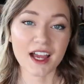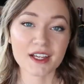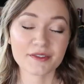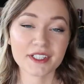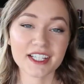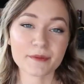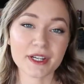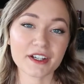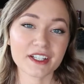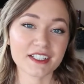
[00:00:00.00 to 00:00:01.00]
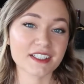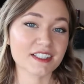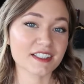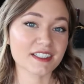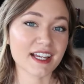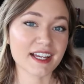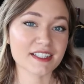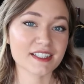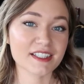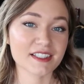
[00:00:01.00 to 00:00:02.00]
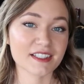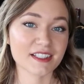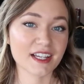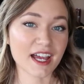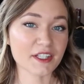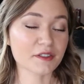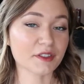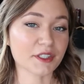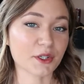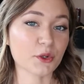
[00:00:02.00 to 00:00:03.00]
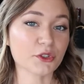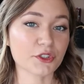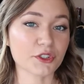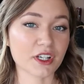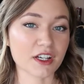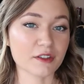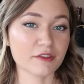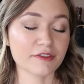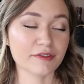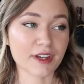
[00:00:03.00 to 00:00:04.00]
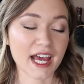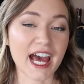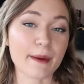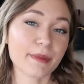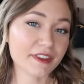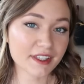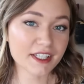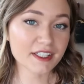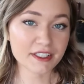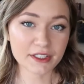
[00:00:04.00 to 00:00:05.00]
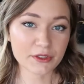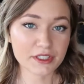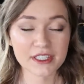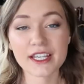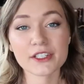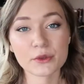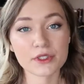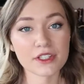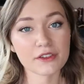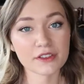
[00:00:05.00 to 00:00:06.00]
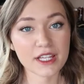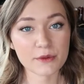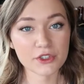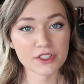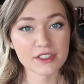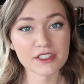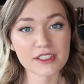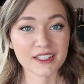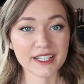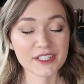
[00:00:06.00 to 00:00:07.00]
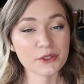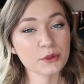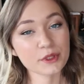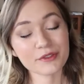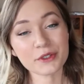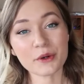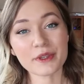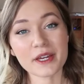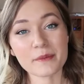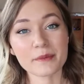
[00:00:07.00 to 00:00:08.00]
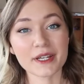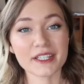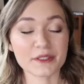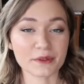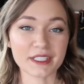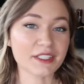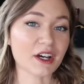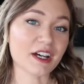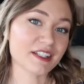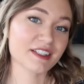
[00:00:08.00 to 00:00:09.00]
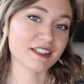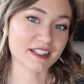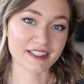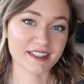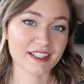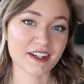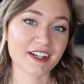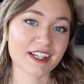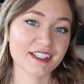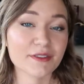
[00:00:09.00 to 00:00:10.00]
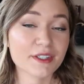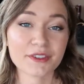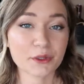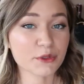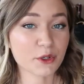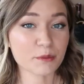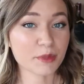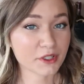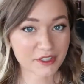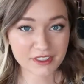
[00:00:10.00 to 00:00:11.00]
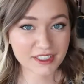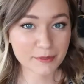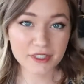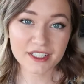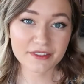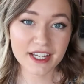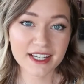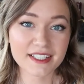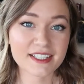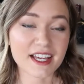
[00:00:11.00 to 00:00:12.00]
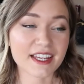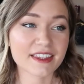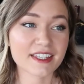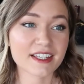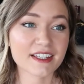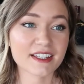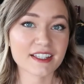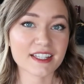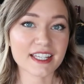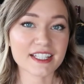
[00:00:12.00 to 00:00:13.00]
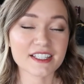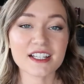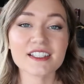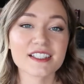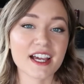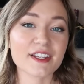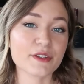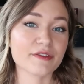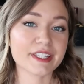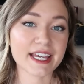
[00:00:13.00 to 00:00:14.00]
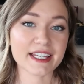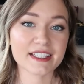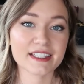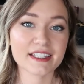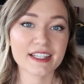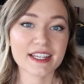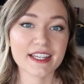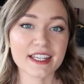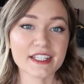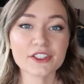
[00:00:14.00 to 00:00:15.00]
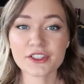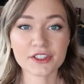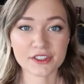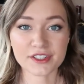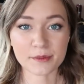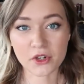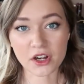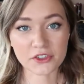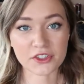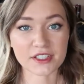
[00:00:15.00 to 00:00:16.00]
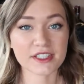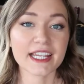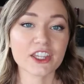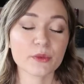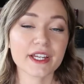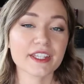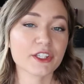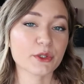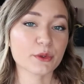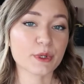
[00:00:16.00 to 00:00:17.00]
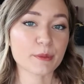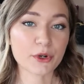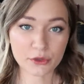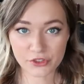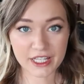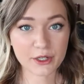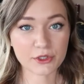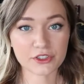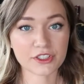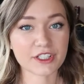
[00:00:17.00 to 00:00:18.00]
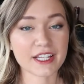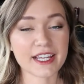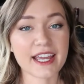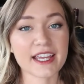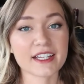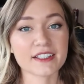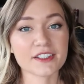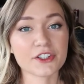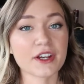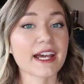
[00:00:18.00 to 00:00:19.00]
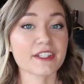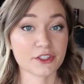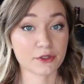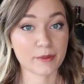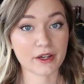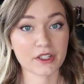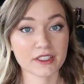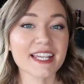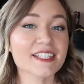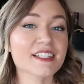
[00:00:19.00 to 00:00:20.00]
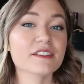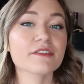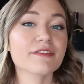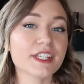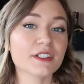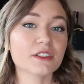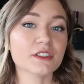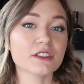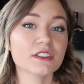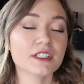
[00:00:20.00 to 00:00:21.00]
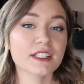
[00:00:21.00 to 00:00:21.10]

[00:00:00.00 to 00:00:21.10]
I feel like America has kind of a culture of apathy, you could say, towards other languages. Like, it's cool if you know them, but it's really not necessary. Even if you don't personally believe that, I think it does kind of get into your subconscious in the way that you approach language learning and your attitude about it. It doesn't feel